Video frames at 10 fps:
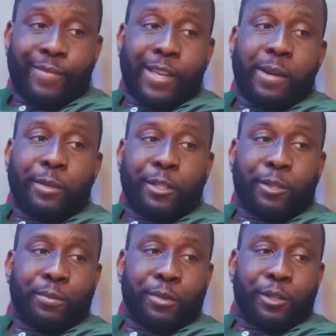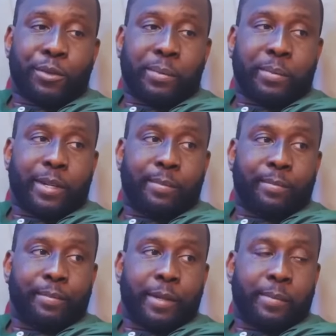Yeah, me too, man.
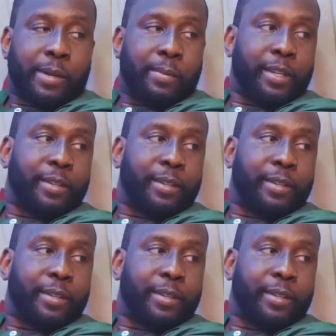I'm happy.